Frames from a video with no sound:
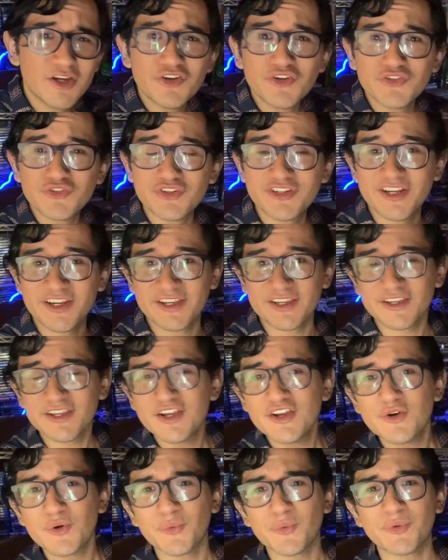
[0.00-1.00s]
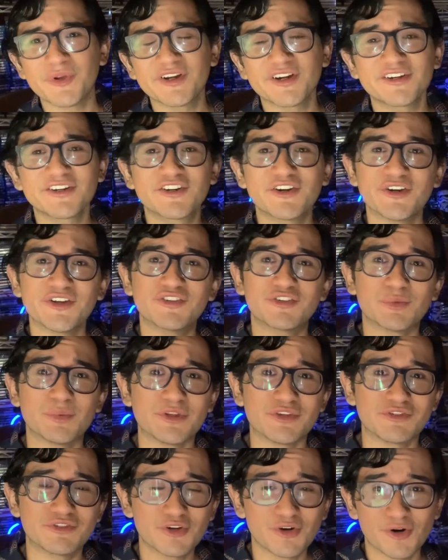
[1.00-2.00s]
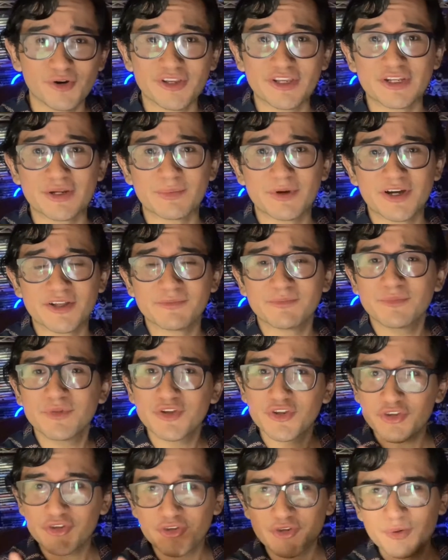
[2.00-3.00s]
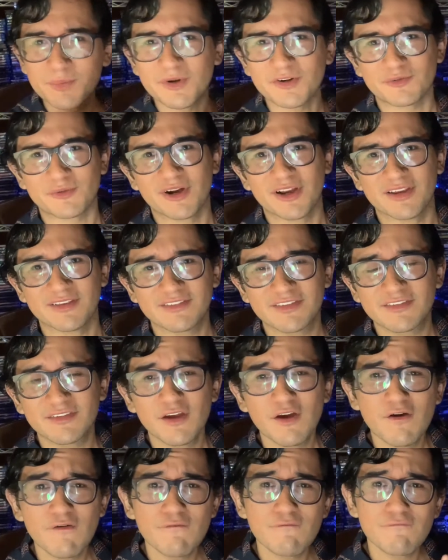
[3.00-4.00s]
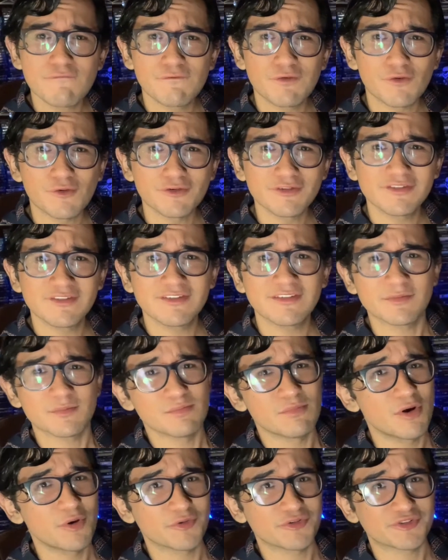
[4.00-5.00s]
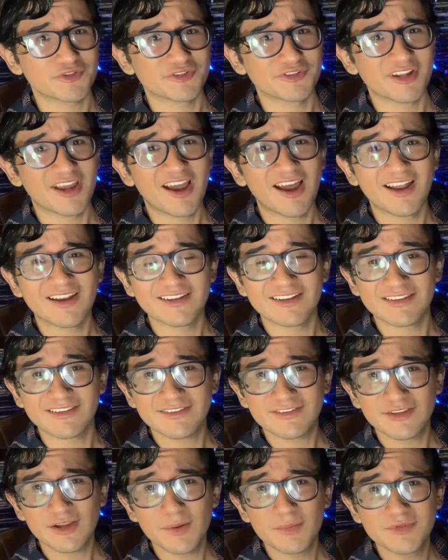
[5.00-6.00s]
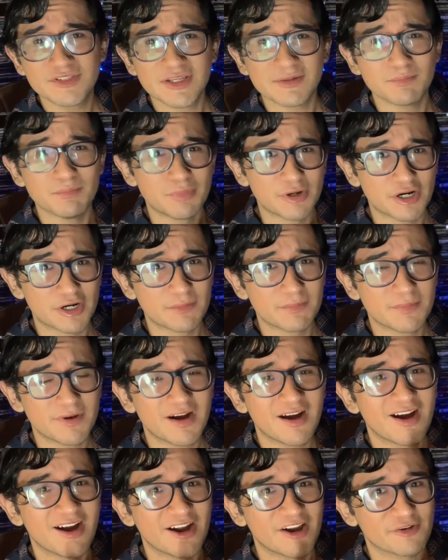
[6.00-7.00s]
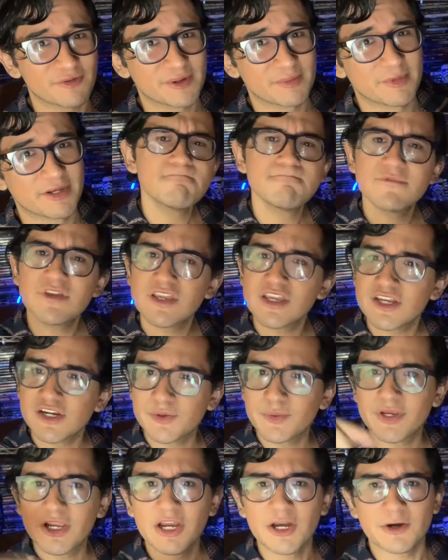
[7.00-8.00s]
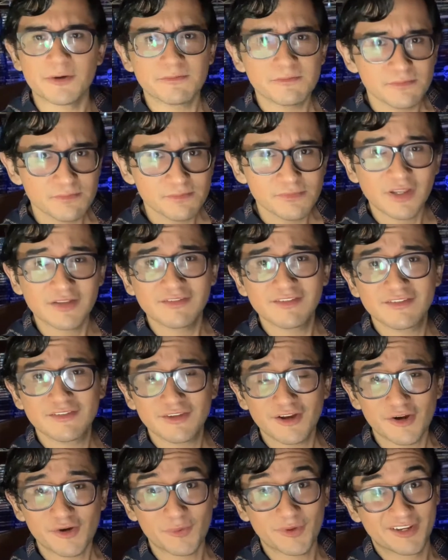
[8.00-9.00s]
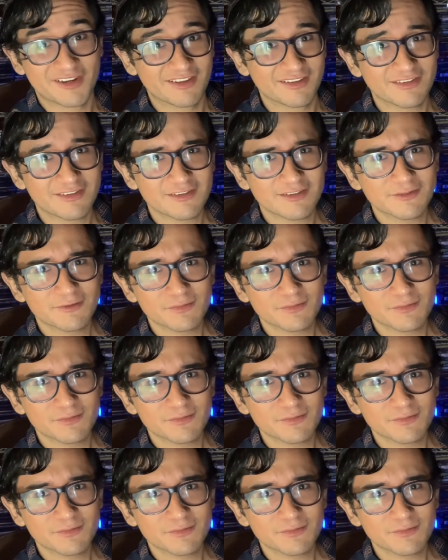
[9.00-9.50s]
Today, we are going to be talking about human rights, forces of motion, and the subject-verb agreement. Here we go. Let's start with this.